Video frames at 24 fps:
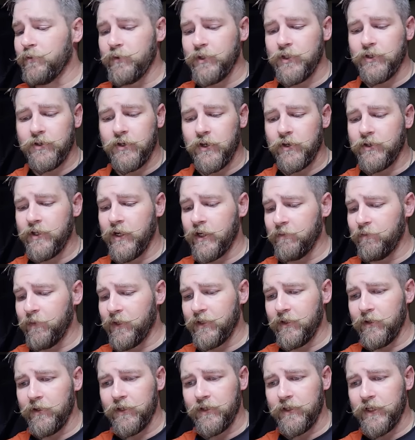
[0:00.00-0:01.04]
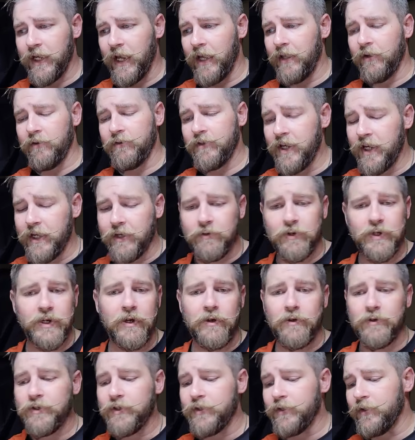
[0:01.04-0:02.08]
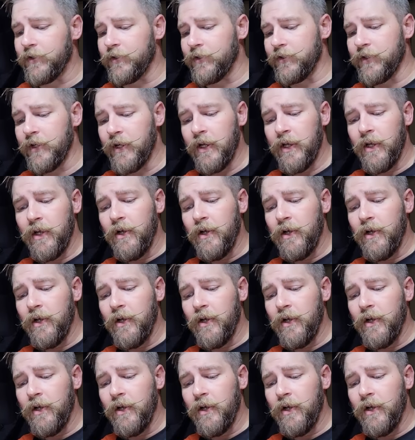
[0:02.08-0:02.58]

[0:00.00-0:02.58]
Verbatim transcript: when you start talking about the, the guy that owns Henry Holsters